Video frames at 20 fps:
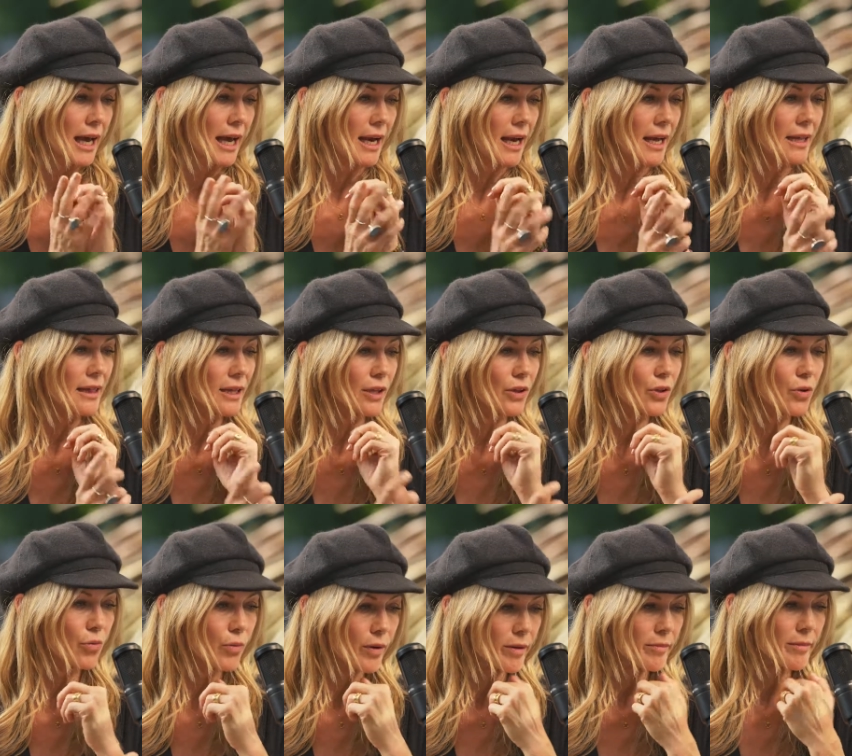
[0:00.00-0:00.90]
And I
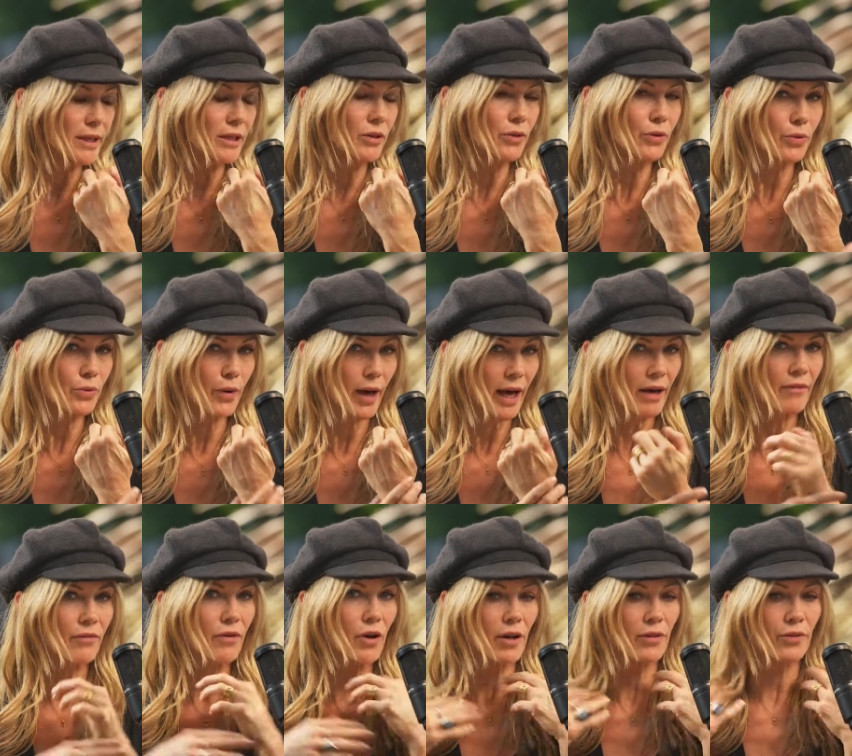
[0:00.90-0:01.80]
think the women who
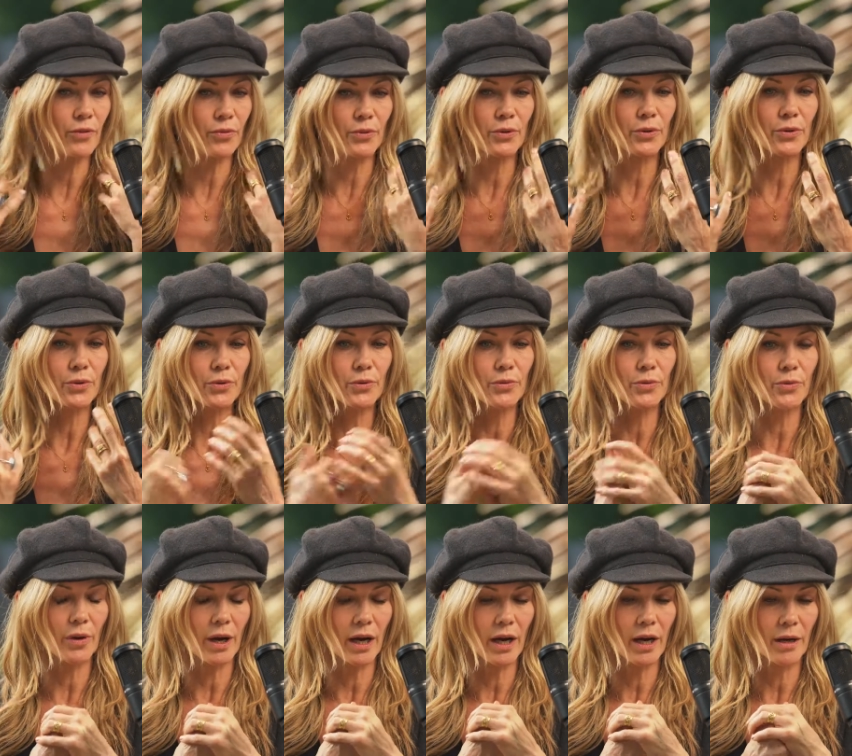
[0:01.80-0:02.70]
have gone
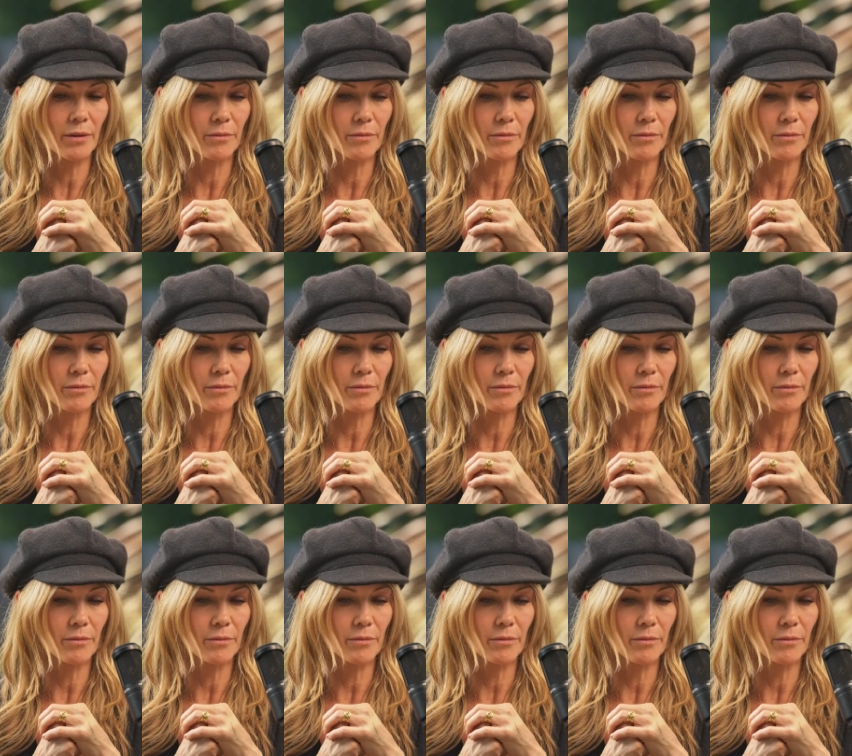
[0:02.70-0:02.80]
through